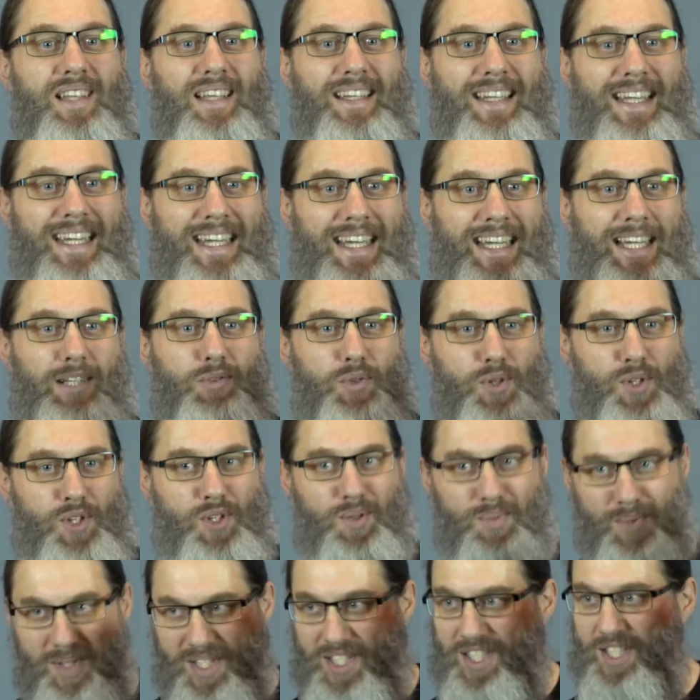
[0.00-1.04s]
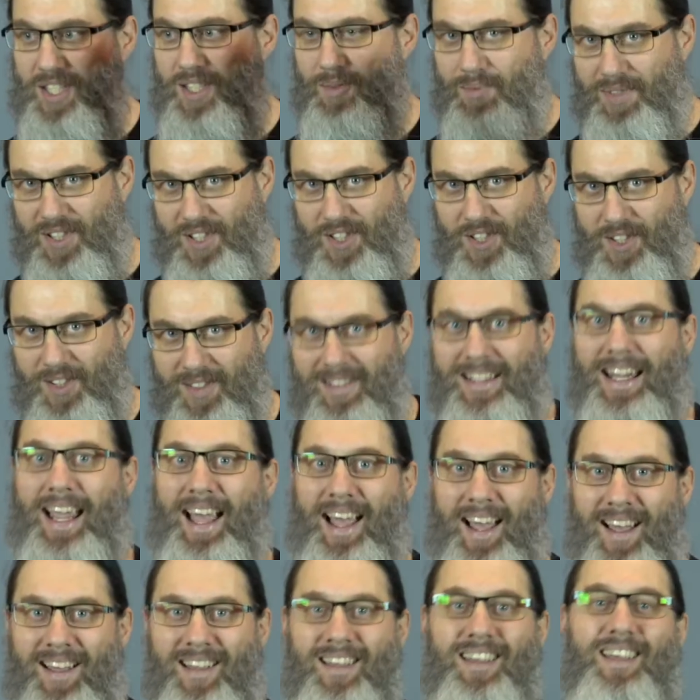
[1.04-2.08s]
Like,
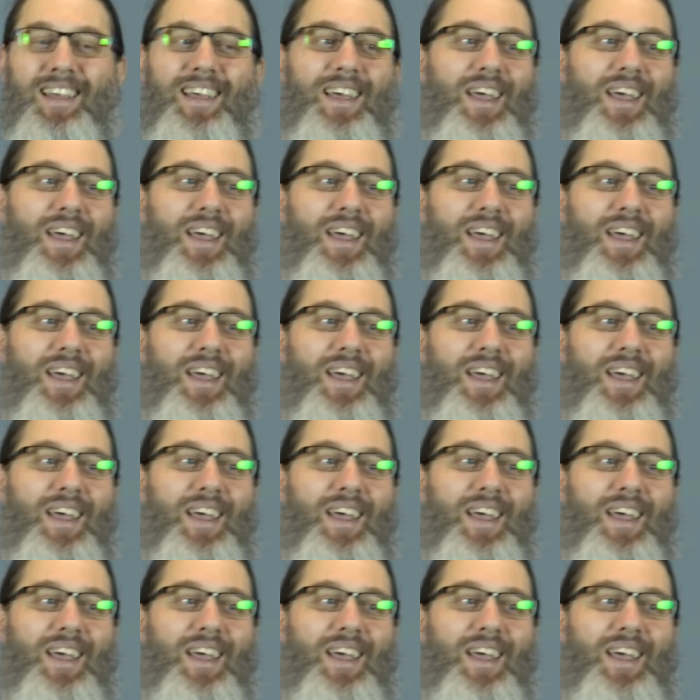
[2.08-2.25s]
yeah?